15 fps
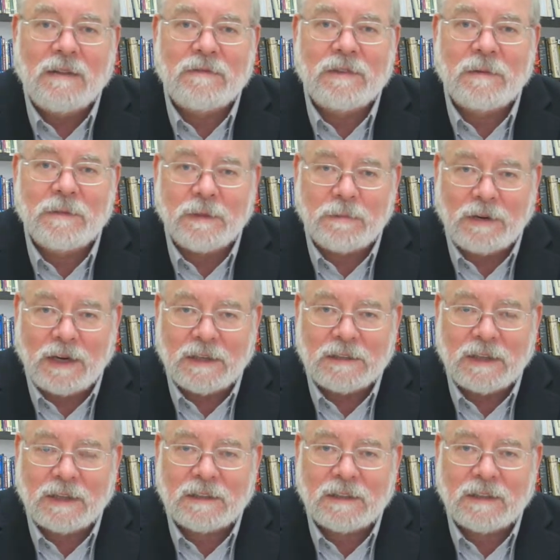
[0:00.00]
from the
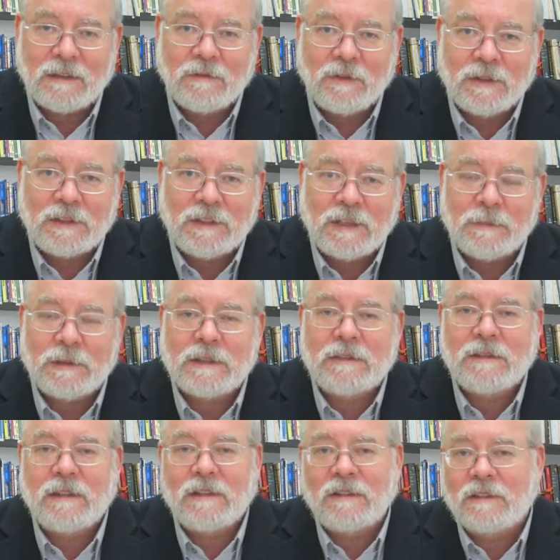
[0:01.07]
project, of which
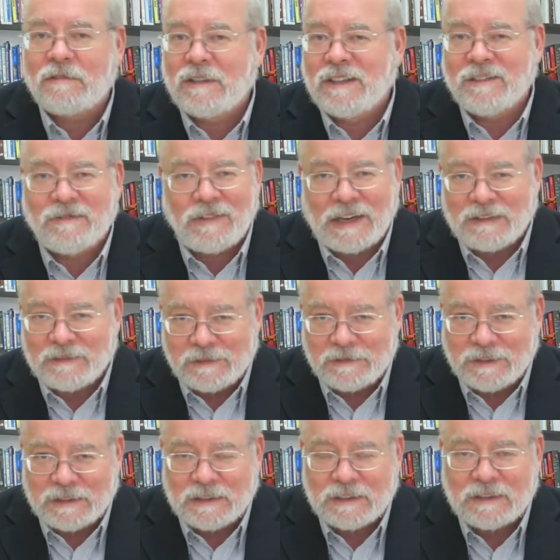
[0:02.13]
typically there are 3 to 5 of
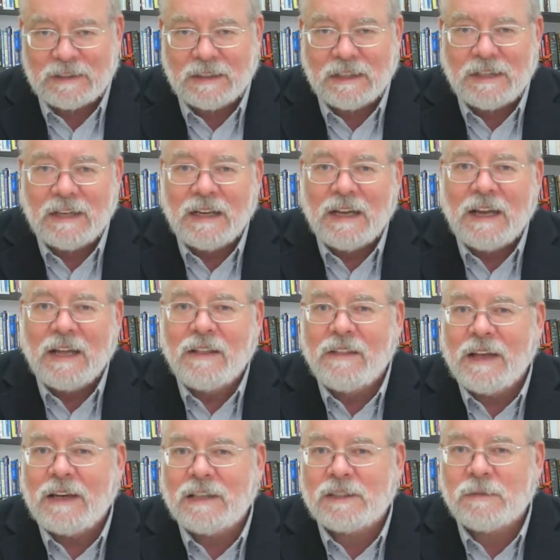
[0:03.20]
these. And
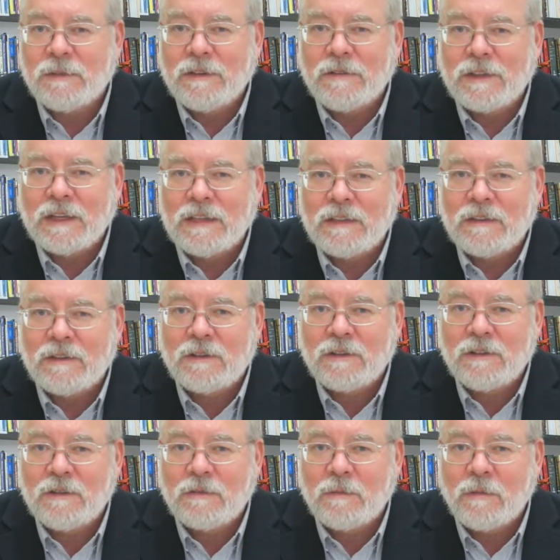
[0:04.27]
then it's moving
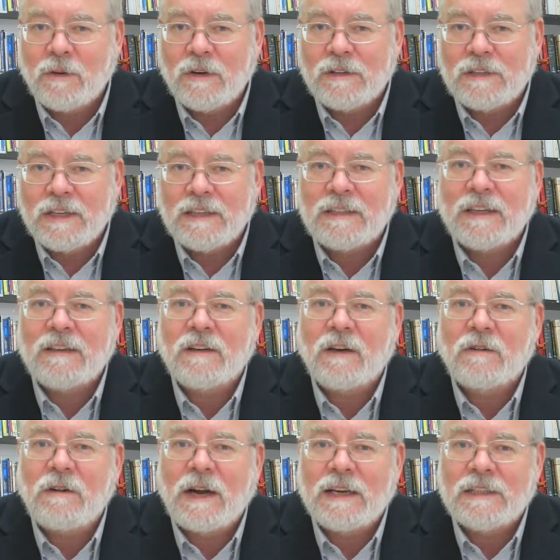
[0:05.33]
into more detailed
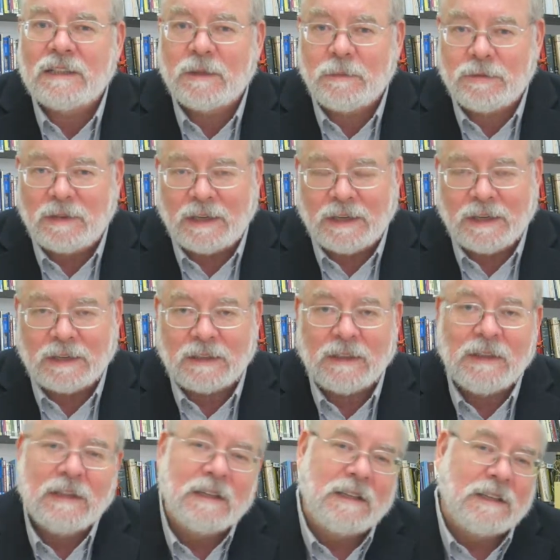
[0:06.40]
horizon planning.
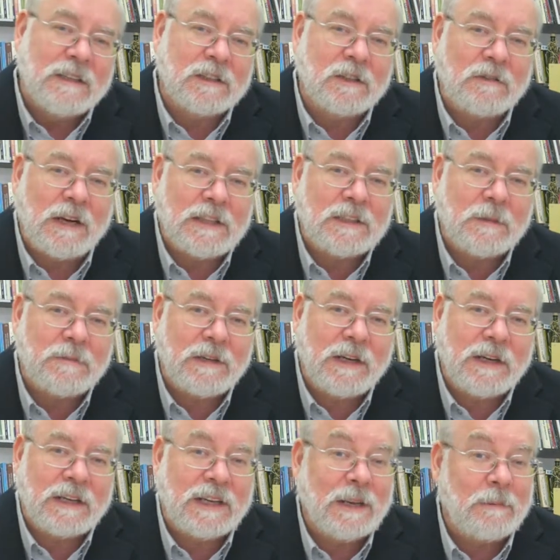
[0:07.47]
This horizon
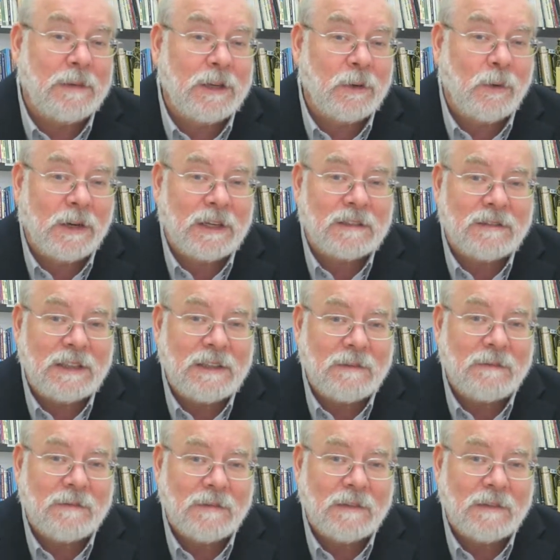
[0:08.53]
planning can be weekly